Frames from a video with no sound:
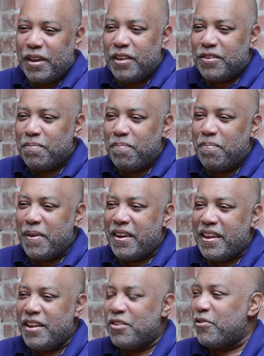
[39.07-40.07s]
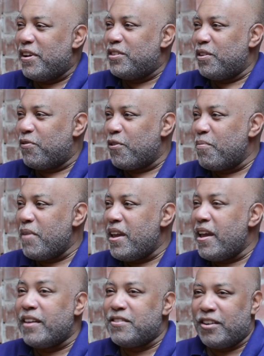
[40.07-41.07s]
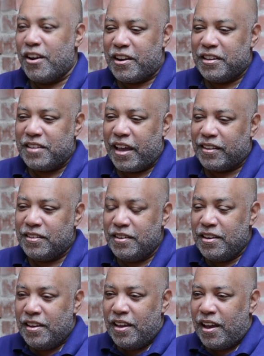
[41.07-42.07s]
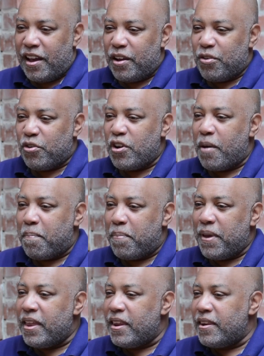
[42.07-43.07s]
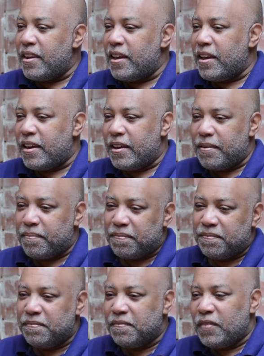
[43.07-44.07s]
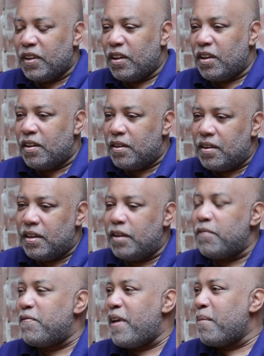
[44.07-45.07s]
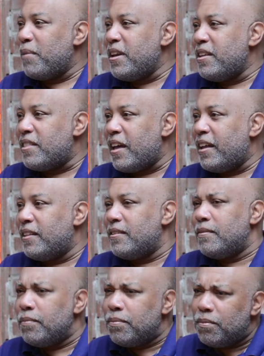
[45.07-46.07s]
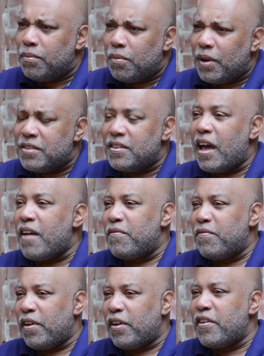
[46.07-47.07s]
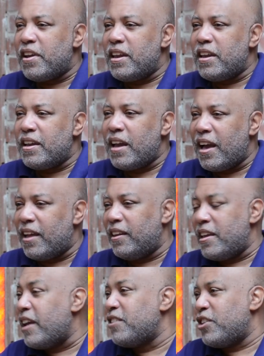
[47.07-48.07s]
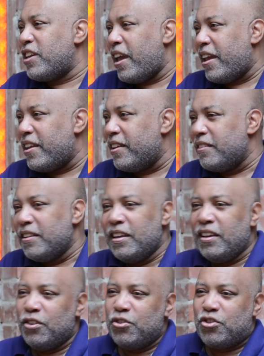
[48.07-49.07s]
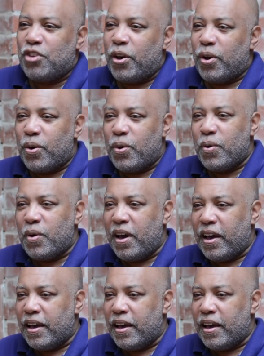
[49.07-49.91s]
it's been interesting for me as an architect. I grew up in a family that was not very highly educated. So